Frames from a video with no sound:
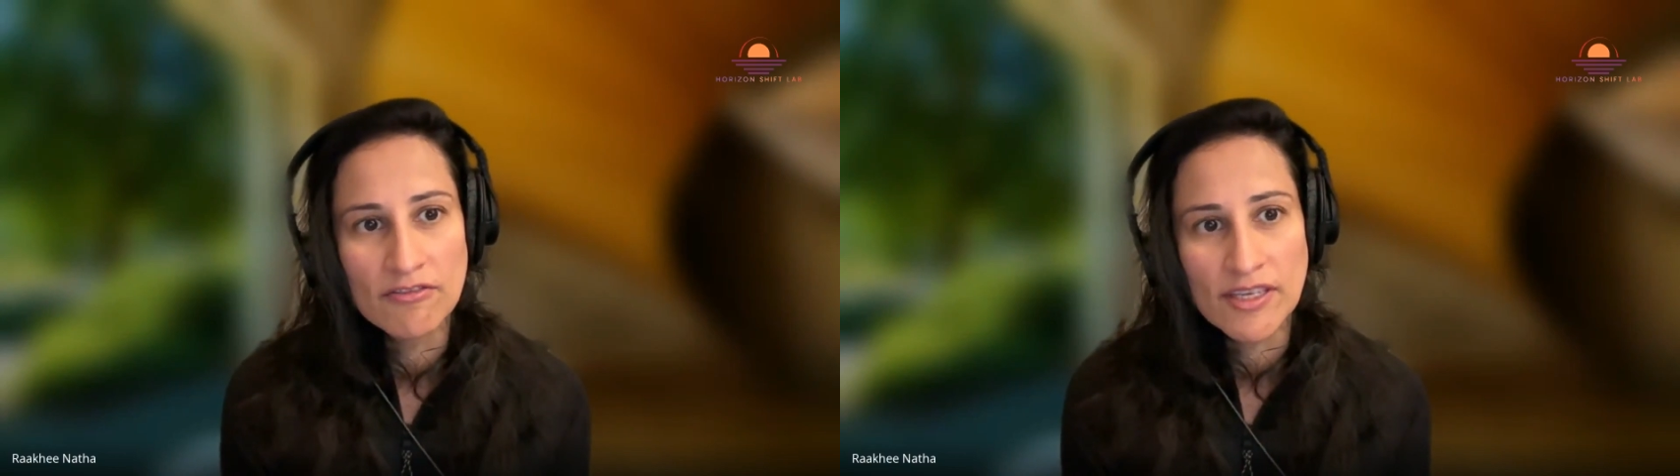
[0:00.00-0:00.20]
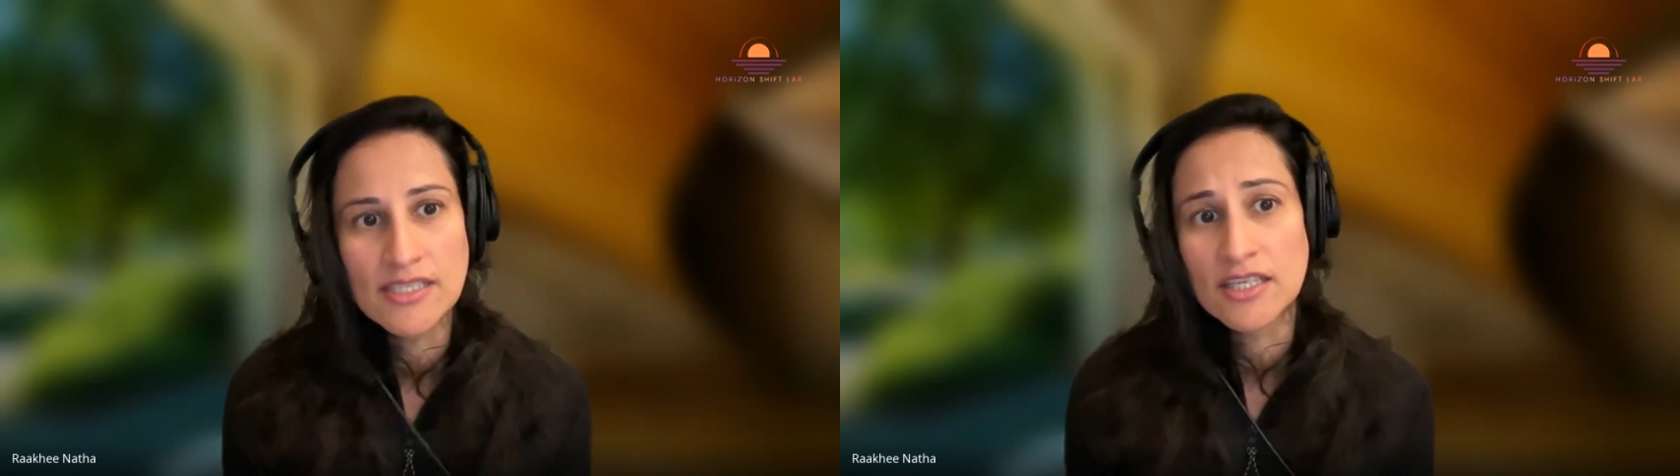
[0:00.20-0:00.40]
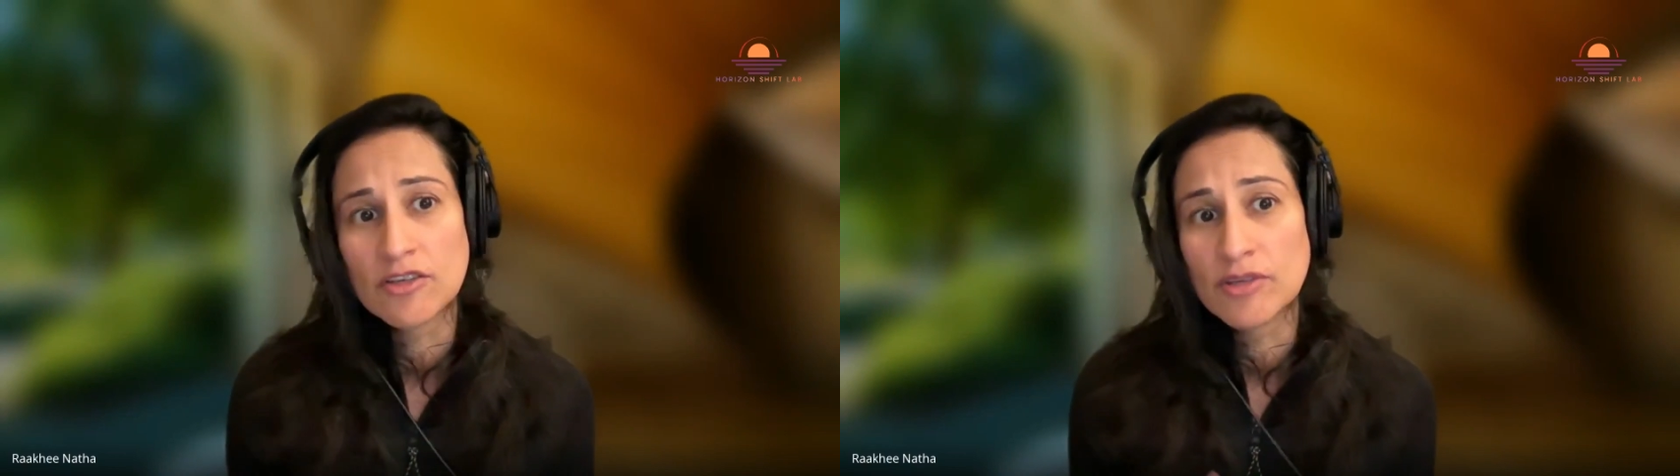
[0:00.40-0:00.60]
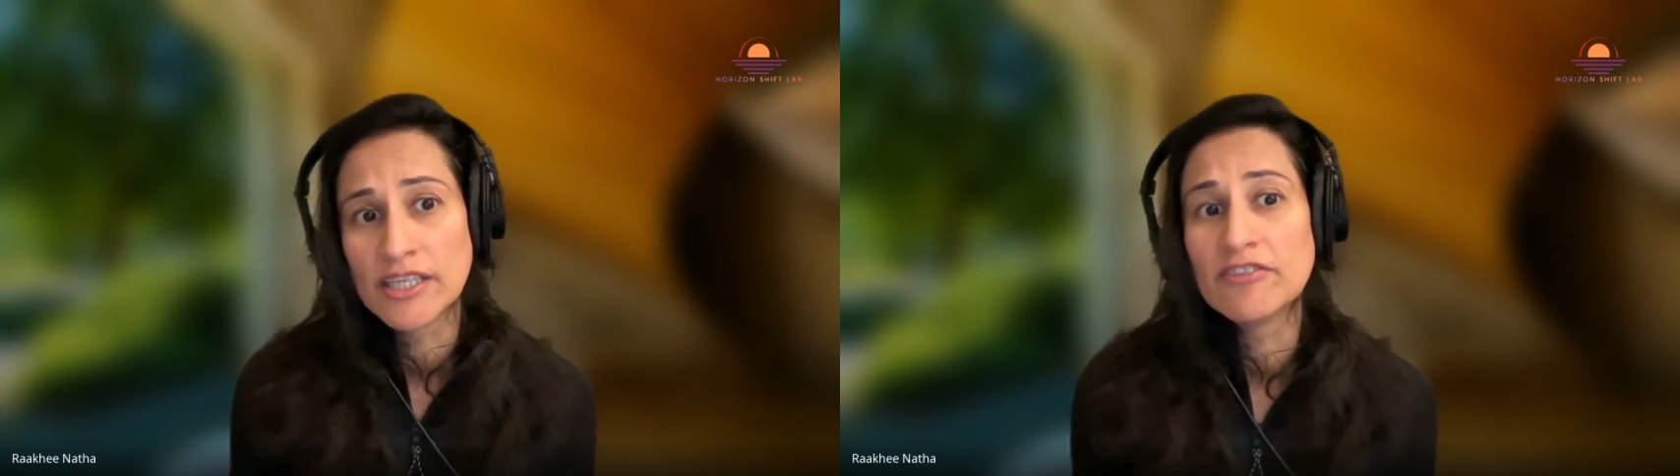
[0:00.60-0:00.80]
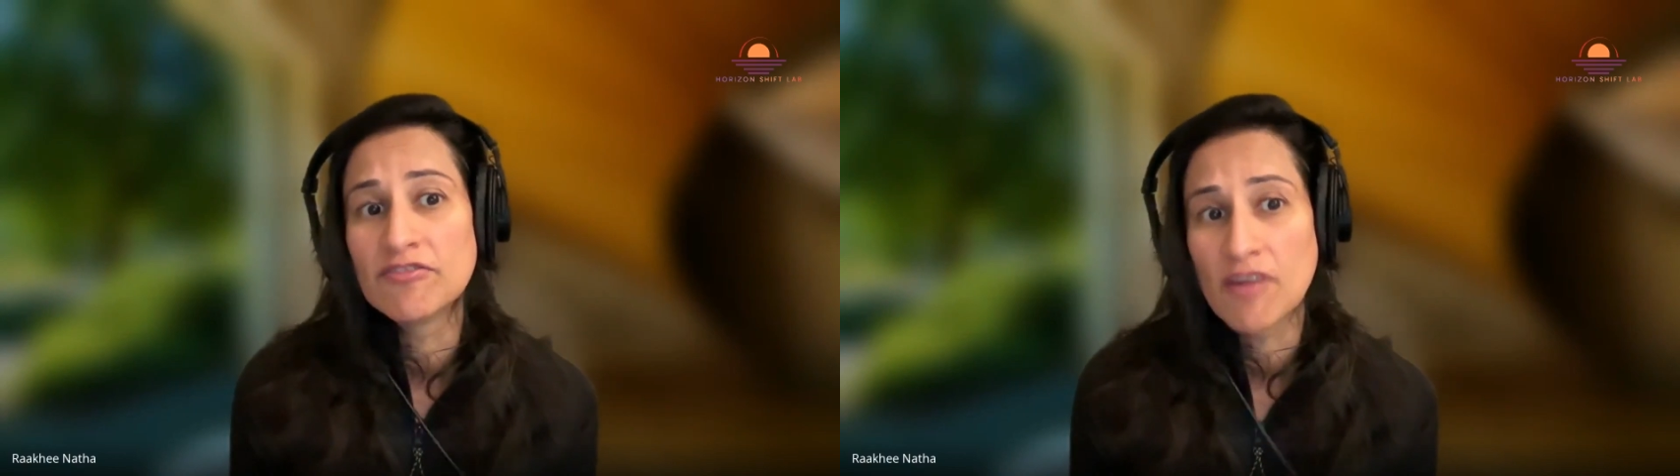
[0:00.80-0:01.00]
facing
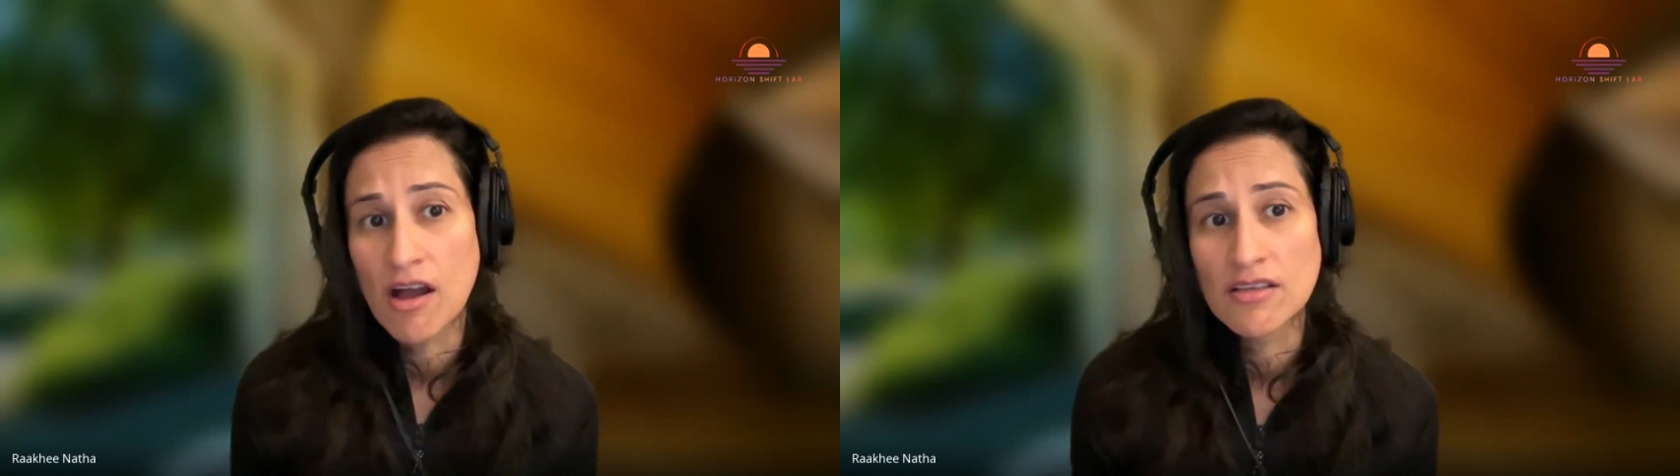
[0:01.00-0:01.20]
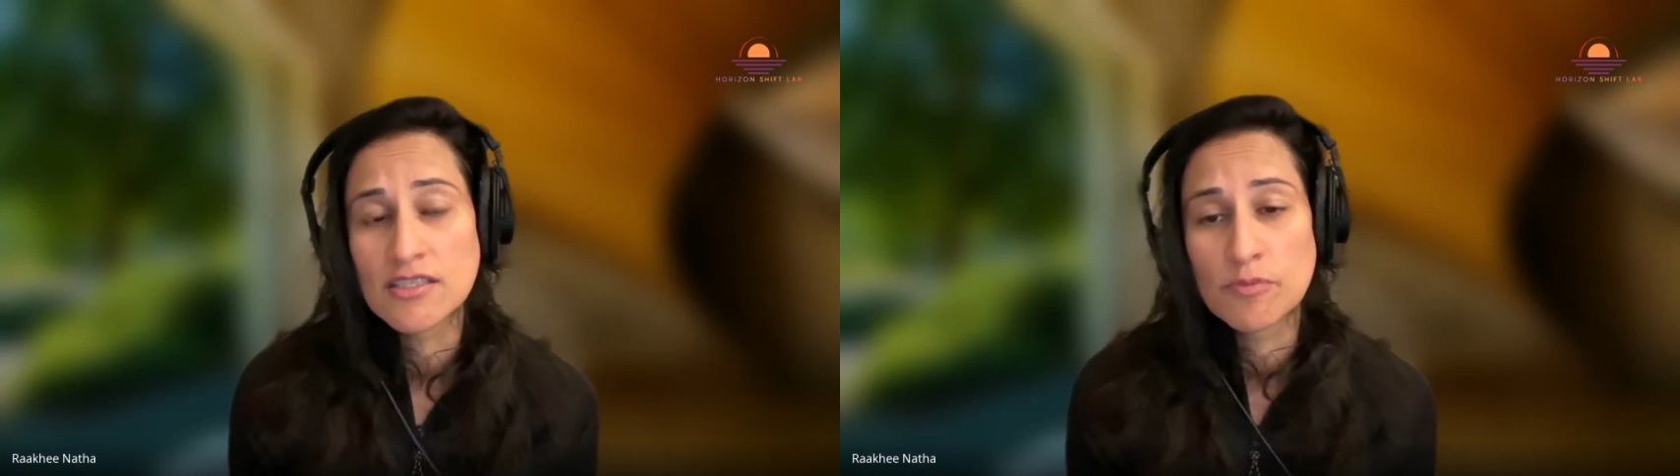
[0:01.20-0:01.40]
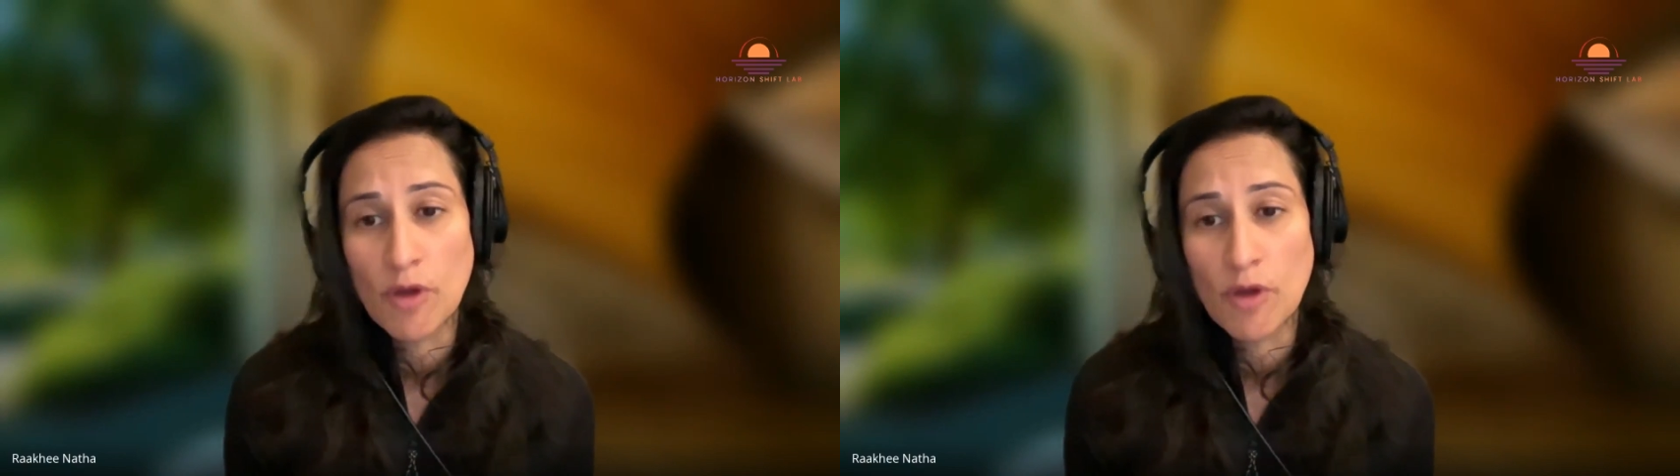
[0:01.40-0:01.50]
really fast